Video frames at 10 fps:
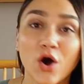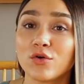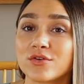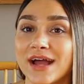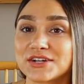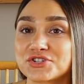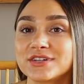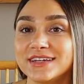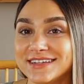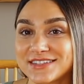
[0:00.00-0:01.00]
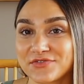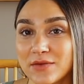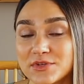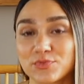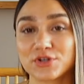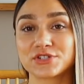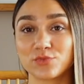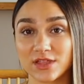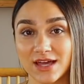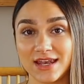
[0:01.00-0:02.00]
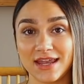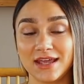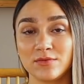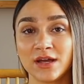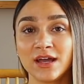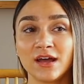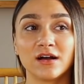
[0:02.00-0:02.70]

Oh, there actually is a famous person with that name.